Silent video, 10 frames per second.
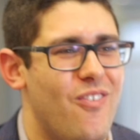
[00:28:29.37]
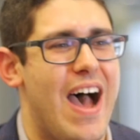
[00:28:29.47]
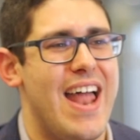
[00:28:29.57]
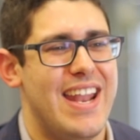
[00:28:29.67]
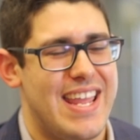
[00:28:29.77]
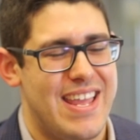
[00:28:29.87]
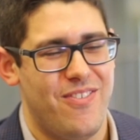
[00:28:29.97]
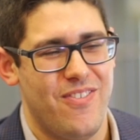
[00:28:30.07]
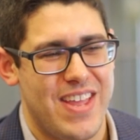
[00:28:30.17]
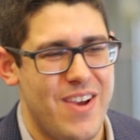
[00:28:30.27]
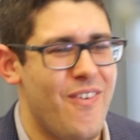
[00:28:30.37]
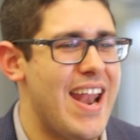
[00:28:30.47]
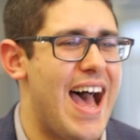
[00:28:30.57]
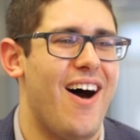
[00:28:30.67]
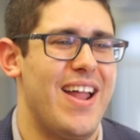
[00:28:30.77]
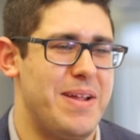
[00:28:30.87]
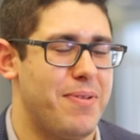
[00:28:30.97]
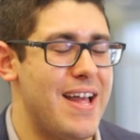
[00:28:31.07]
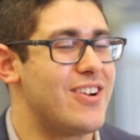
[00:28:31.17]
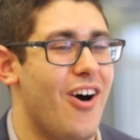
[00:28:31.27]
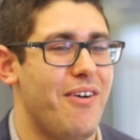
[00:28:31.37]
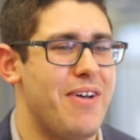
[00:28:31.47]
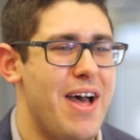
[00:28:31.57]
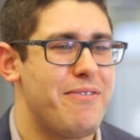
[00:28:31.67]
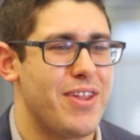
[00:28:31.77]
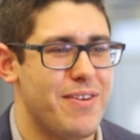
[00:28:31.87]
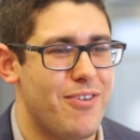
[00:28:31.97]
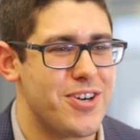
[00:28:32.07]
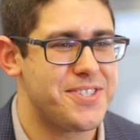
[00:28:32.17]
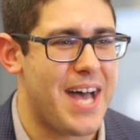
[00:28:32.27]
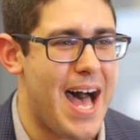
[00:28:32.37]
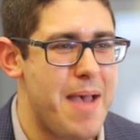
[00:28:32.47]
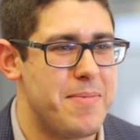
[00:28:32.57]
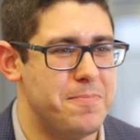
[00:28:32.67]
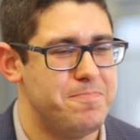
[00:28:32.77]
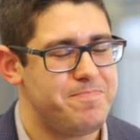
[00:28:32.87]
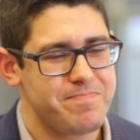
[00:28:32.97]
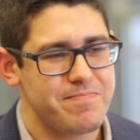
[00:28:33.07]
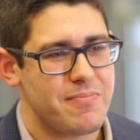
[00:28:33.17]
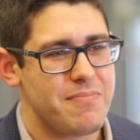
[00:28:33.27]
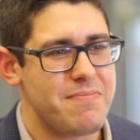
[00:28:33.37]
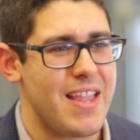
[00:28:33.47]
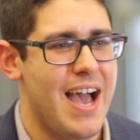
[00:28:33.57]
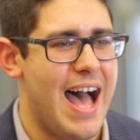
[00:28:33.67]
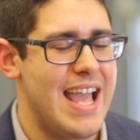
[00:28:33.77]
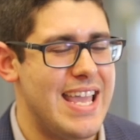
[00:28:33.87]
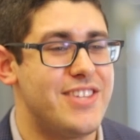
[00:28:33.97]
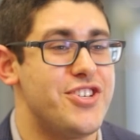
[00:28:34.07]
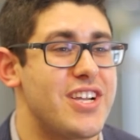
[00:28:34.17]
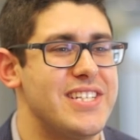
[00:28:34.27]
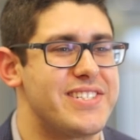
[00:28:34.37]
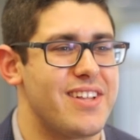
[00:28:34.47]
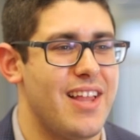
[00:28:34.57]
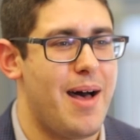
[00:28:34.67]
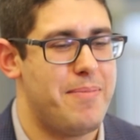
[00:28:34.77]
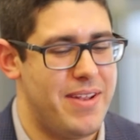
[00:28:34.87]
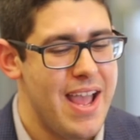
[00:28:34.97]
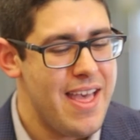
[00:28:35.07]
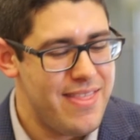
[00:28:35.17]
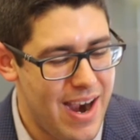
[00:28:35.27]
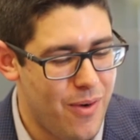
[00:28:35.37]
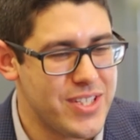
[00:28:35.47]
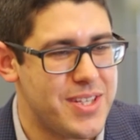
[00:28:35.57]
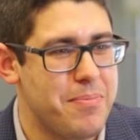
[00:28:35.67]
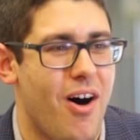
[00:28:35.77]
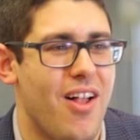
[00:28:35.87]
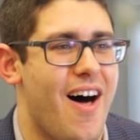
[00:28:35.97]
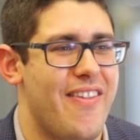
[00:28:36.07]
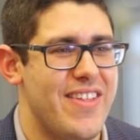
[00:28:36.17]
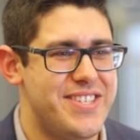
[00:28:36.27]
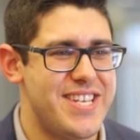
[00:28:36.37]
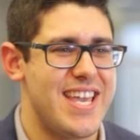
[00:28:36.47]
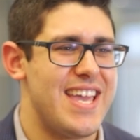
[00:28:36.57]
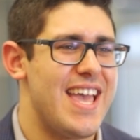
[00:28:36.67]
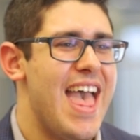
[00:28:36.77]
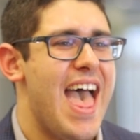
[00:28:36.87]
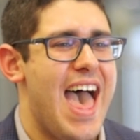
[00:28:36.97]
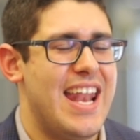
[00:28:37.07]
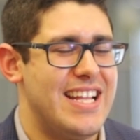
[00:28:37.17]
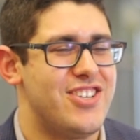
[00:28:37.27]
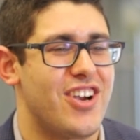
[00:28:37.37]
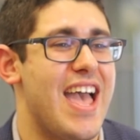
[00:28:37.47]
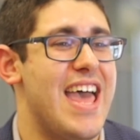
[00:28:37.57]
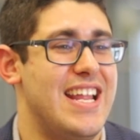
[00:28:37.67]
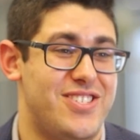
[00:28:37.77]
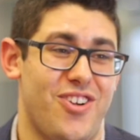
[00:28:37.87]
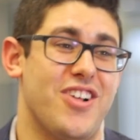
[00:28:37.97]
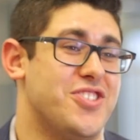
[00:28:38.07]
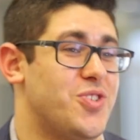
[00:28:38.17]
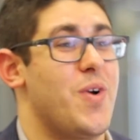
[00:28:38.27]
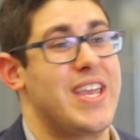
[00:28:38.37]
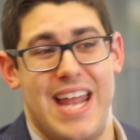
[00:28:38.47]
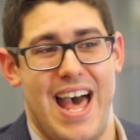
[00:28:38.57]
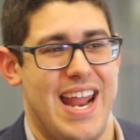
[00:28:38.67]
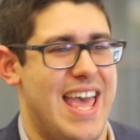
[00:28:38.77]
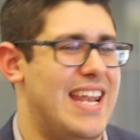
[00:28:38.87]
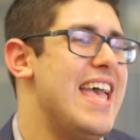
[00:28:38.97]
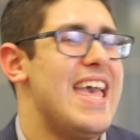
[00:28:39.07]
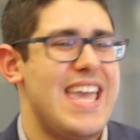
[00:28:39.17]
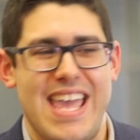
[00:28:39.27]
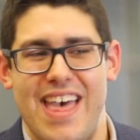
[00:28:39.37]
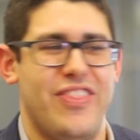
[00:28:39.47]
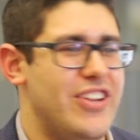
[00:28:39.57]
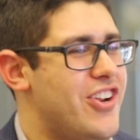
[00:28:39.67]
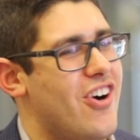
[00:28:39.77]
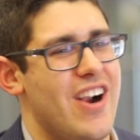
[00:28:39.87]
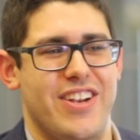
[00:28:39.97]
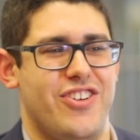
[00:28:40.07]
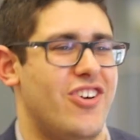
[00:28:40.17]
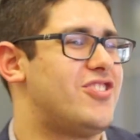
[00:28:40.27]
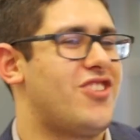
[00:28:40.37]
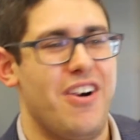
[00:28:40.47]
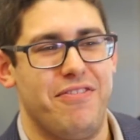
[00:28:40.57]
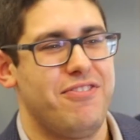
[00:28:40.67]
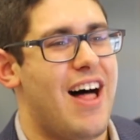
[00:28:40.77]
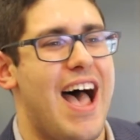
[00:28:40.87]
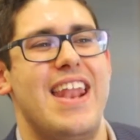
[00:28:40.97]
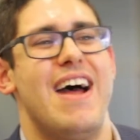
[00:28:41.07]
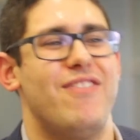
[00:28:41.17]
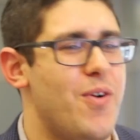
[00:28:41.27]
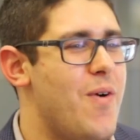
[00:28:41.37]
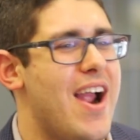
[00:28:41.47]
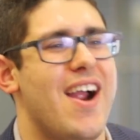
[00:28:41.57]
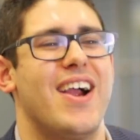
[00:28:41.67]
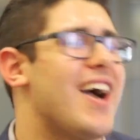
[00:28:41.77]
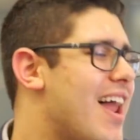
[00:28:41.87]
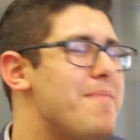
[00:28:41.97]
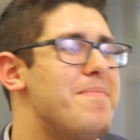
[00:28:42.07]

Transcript: went out and he played golf for the first time, and he took his club, and there was the ball on the tee, and he took it and he started swinging at it, and he hit the dirt, and dirt started flying everywhere and got